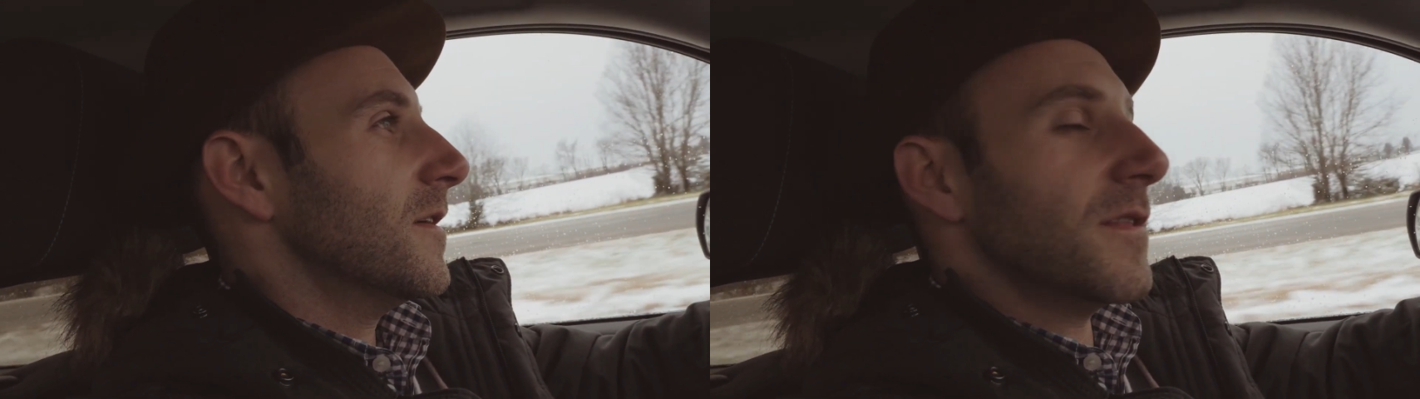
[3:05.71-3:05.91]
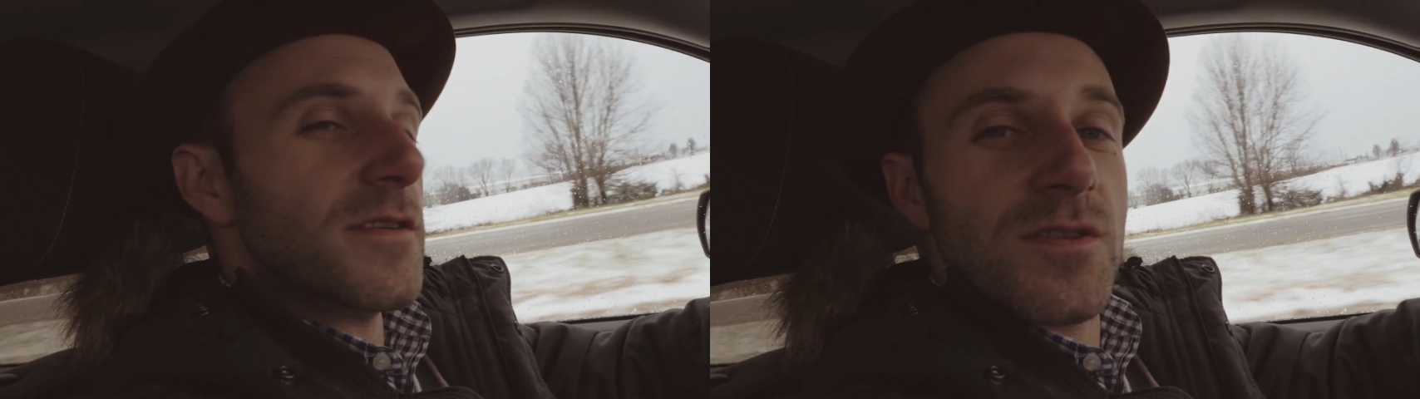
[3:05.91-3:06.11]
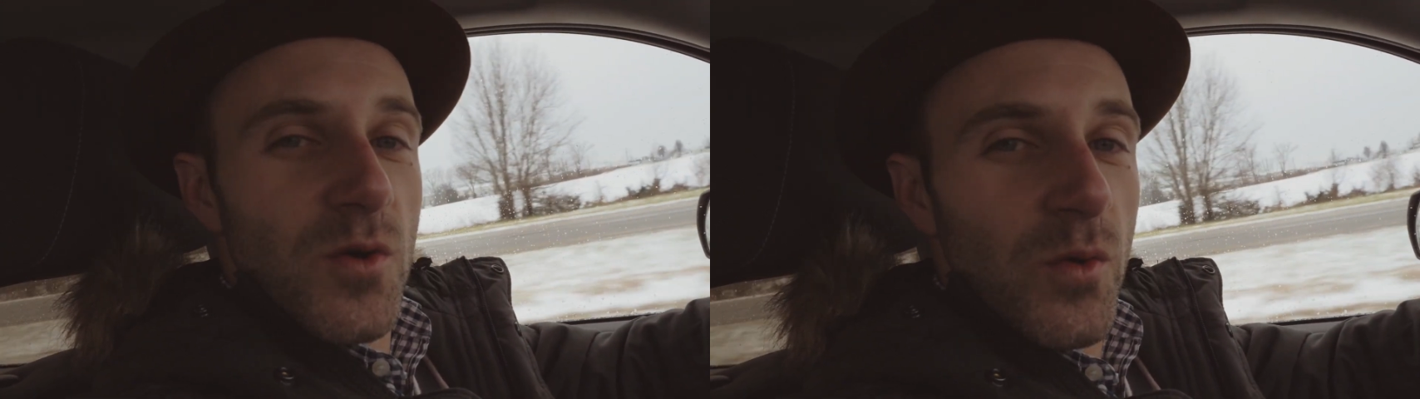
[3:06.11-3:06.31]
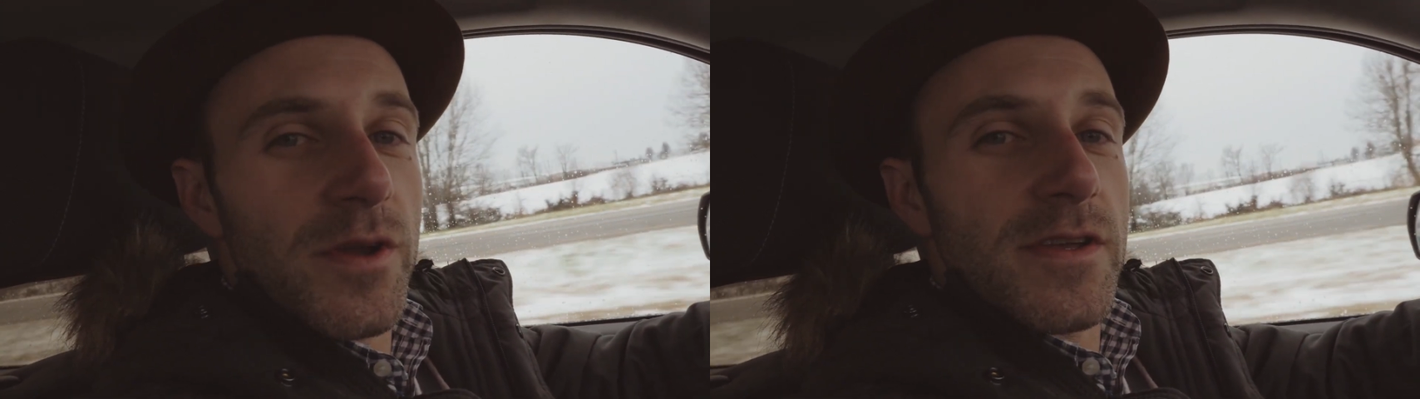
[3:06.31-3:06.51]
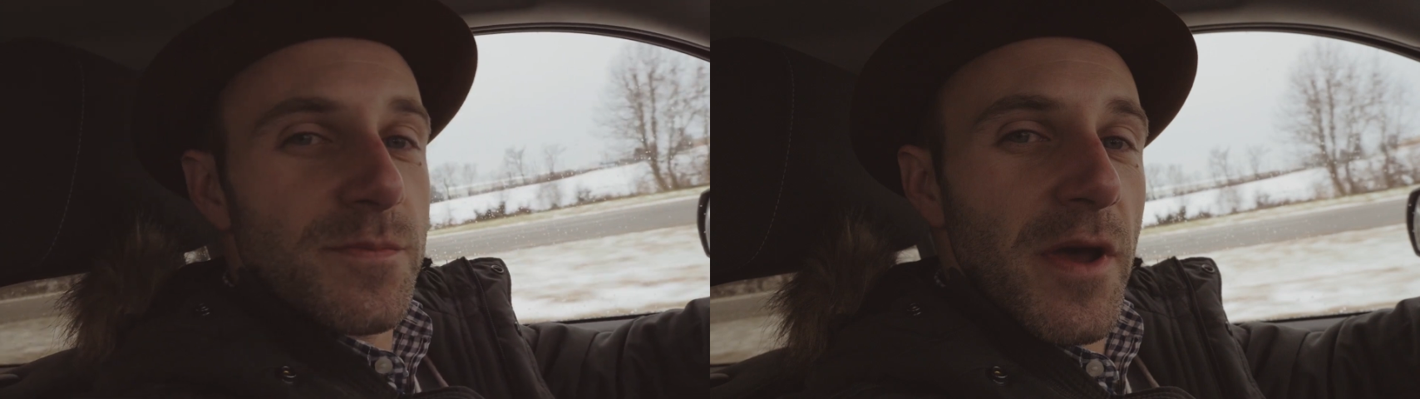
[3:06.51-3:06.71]
the
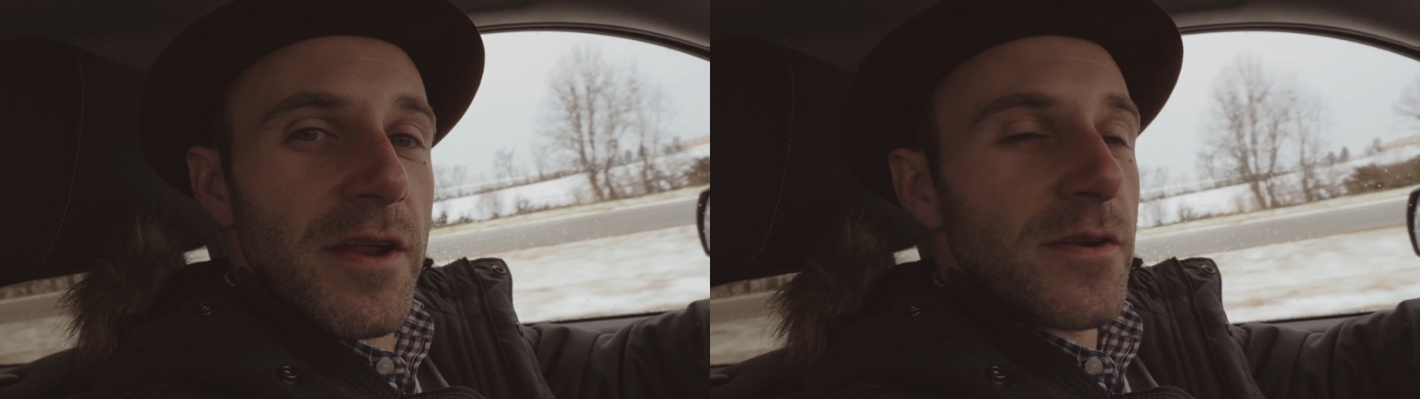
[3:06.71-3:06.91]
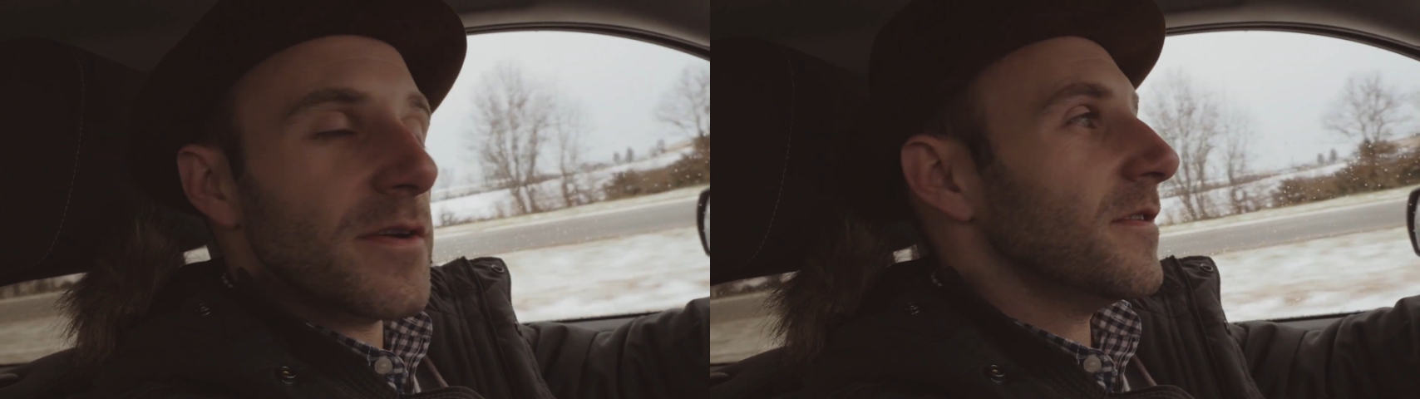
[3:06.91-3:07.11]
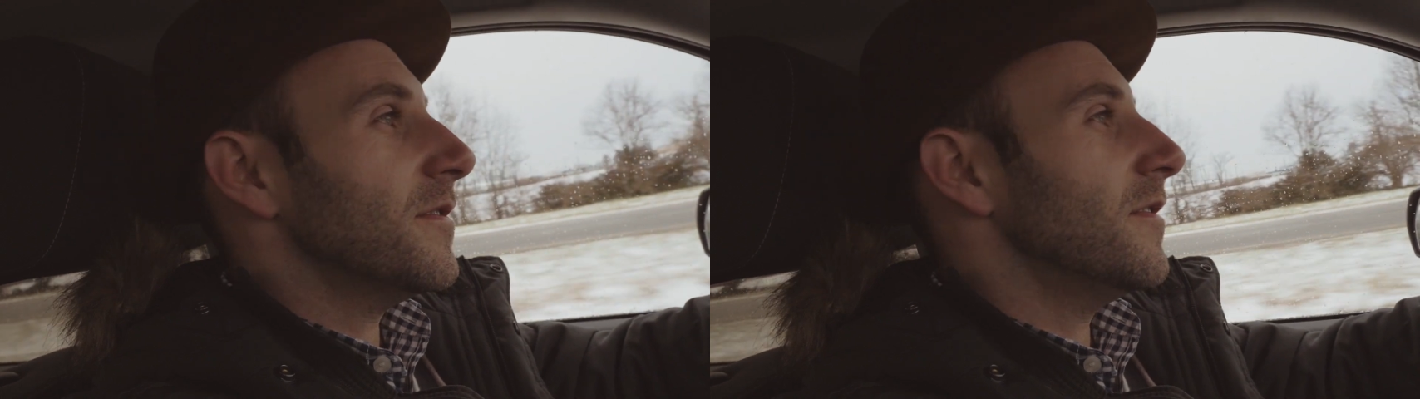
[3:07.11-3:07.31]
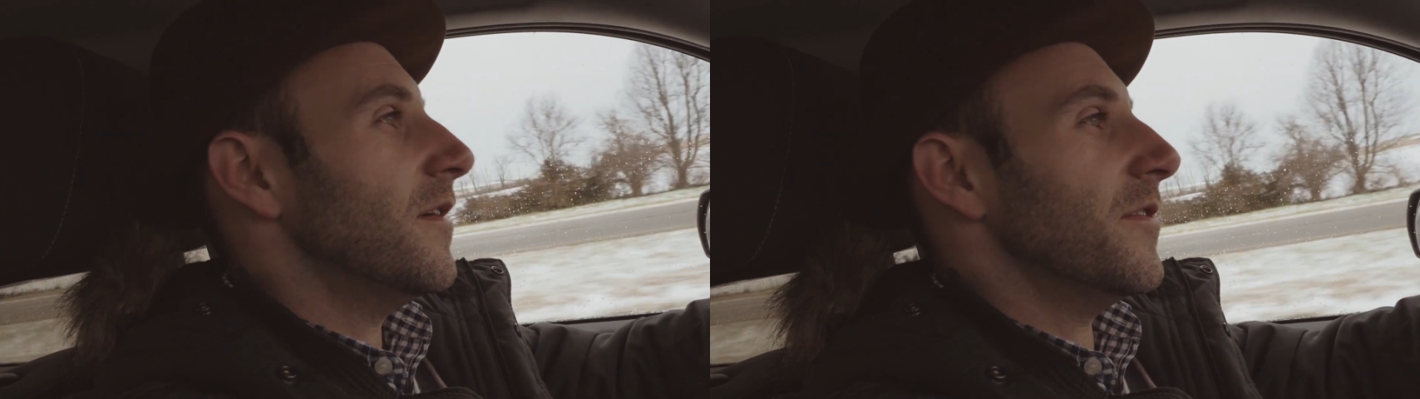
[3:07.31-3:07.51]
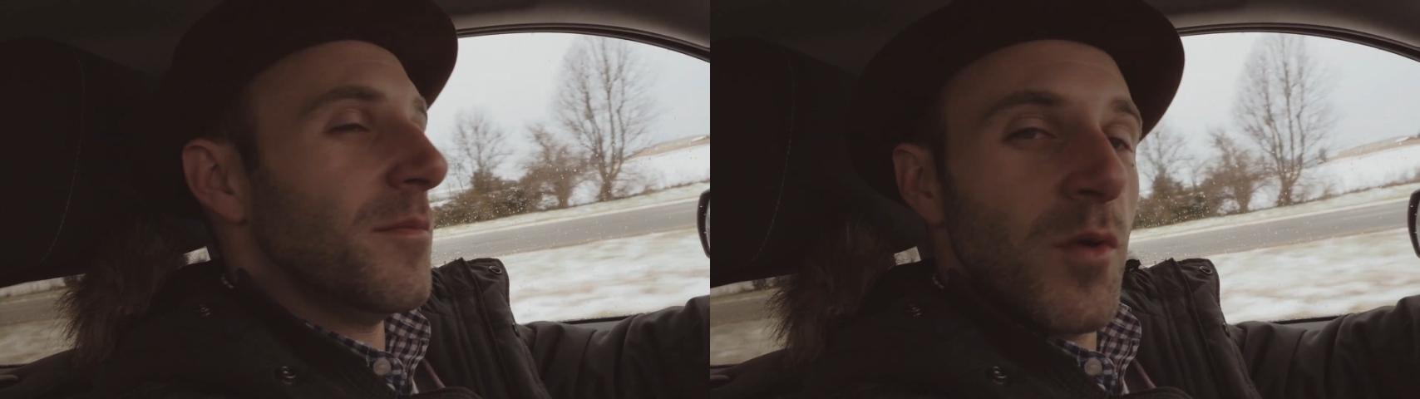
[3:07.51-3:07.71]
story is better
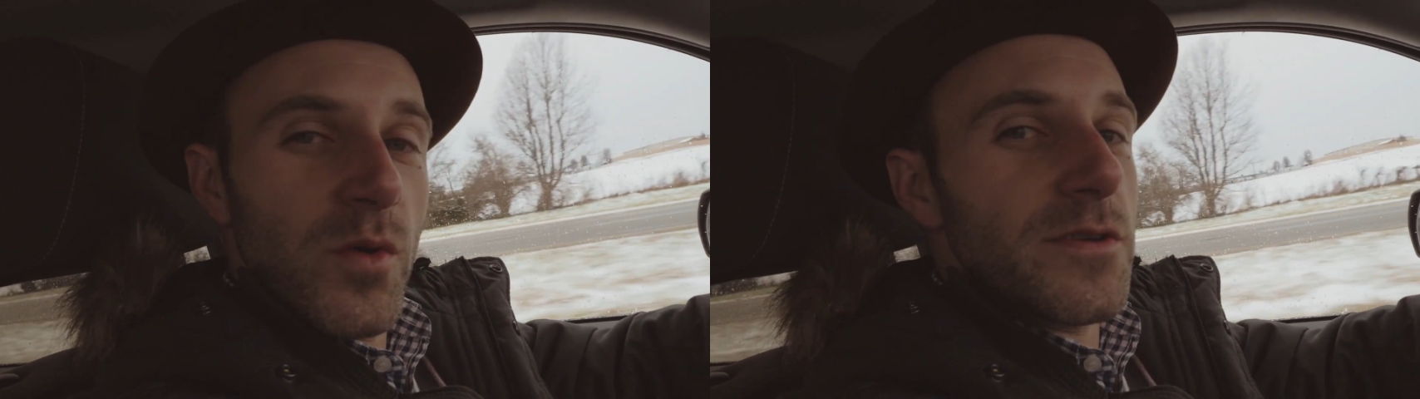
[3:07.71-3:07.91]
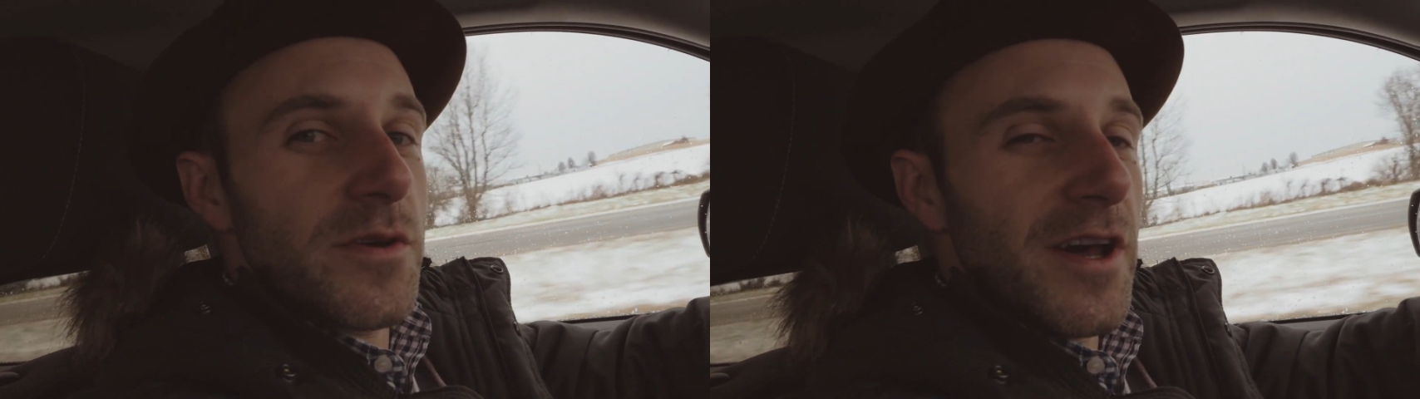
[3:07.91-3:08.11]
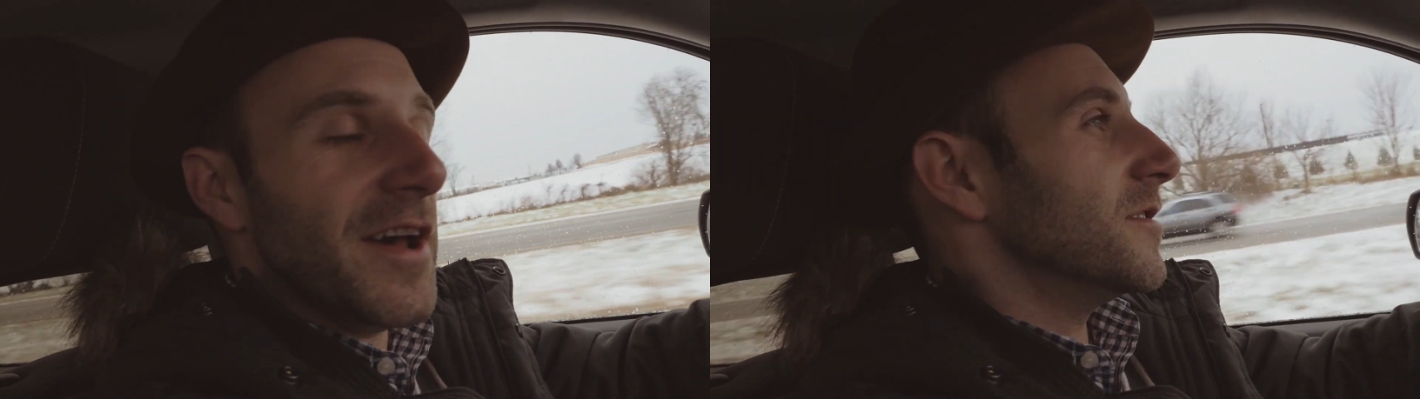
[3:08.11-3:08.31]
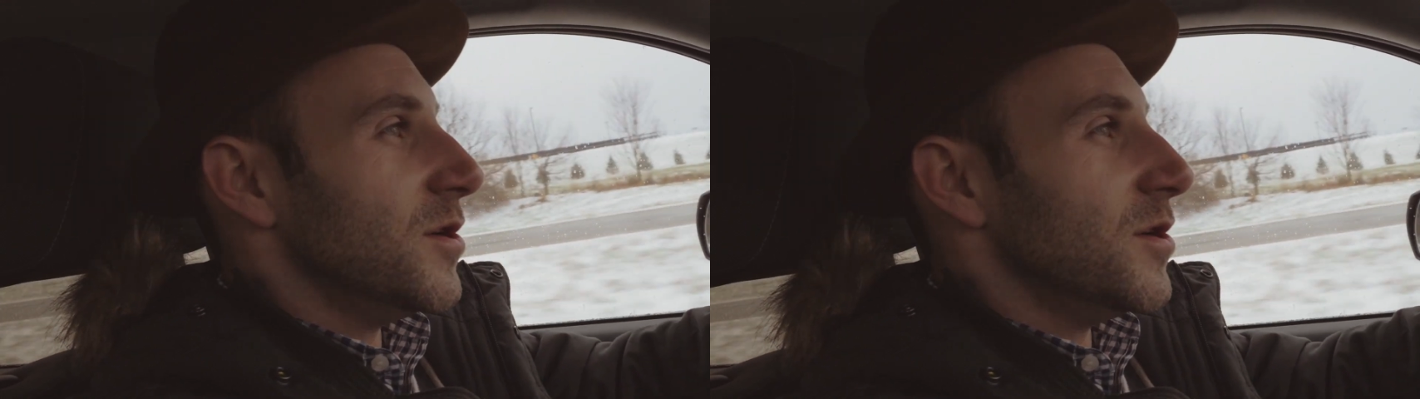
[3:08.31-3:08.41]
the more you cut.